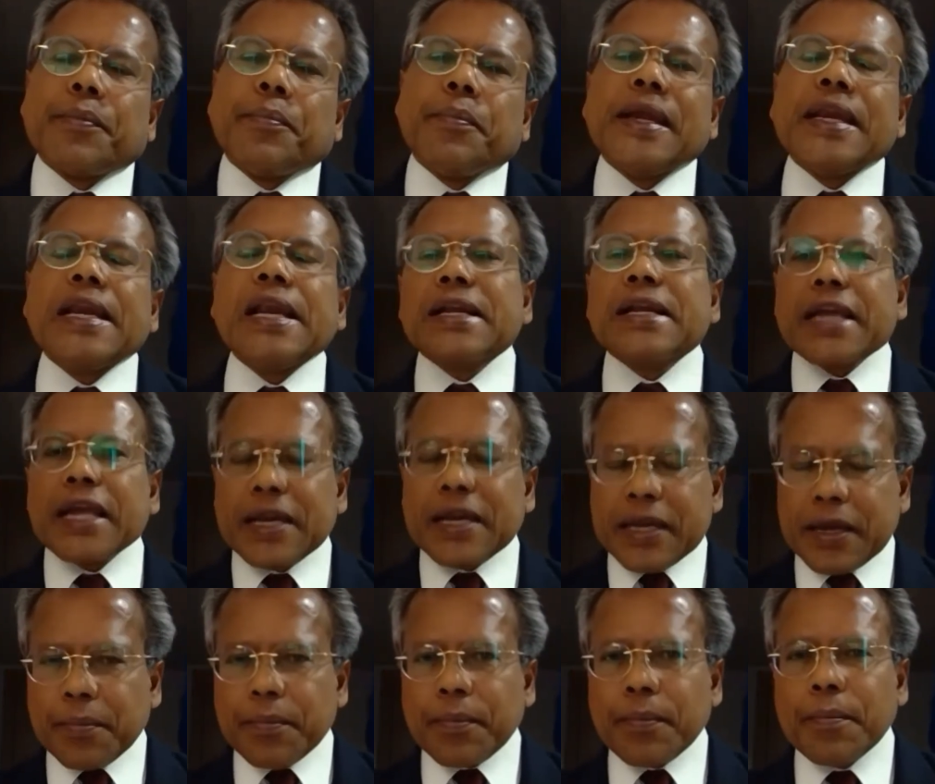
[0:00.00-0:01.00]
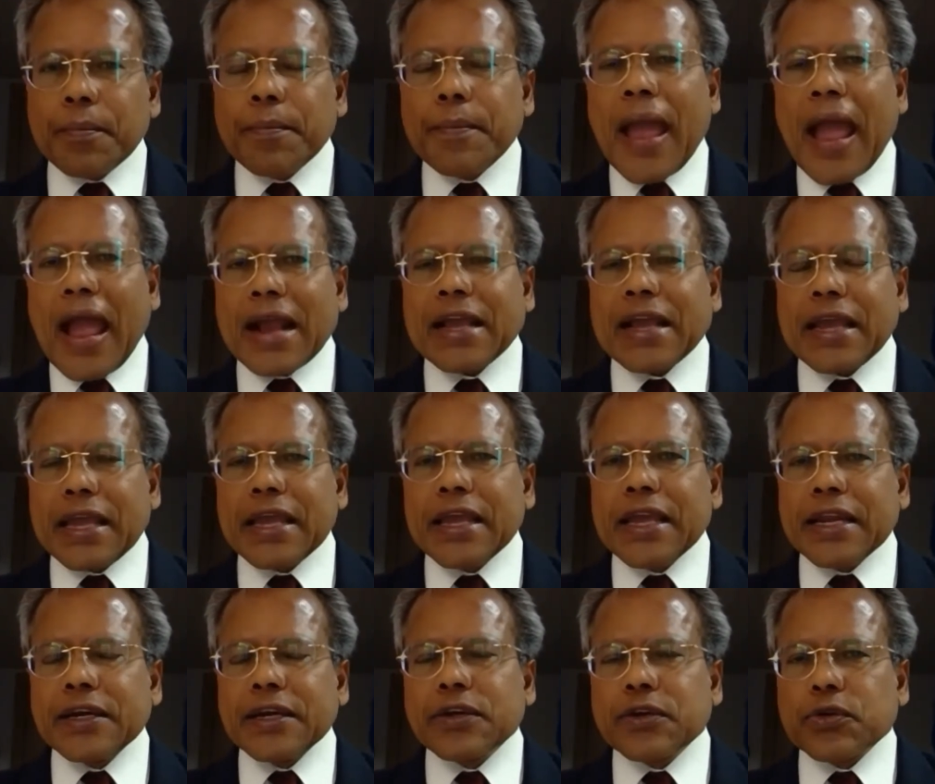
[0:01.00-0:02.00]
middle kingdom back
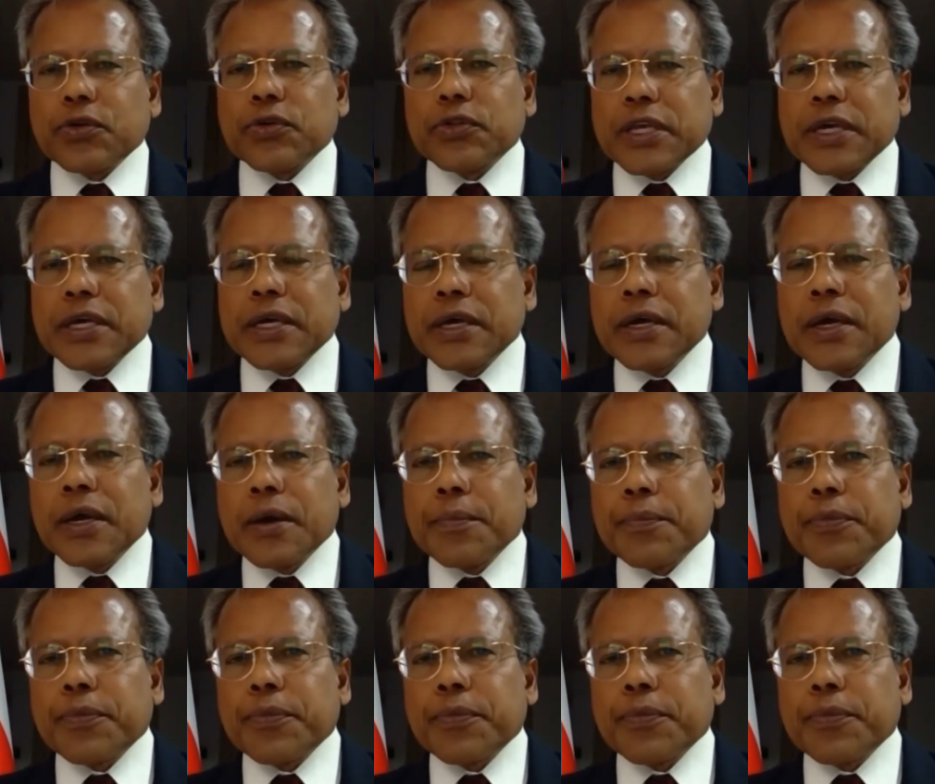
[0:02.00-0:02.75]
into the